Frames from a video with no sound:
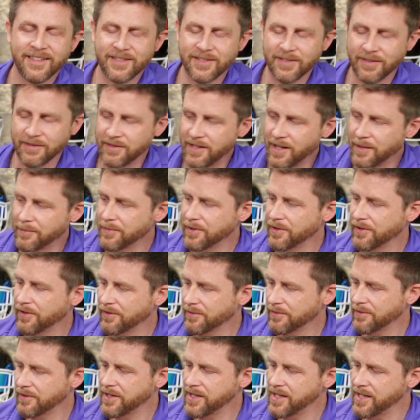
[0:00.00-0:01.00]
So number
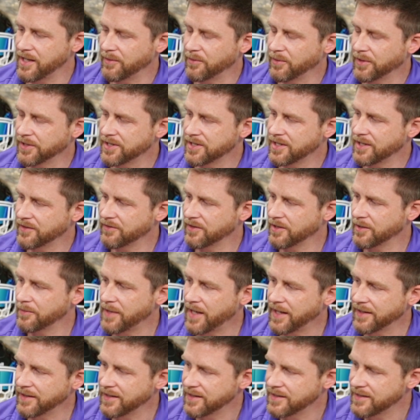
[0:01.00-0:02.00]
3, what's different
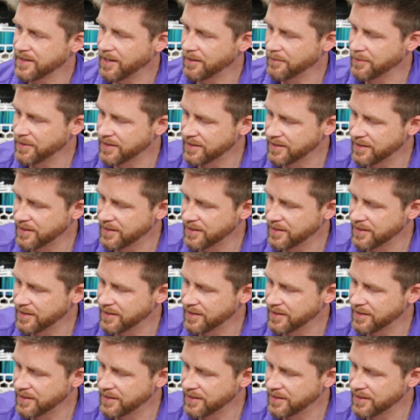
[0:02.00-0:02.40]
about this helmet,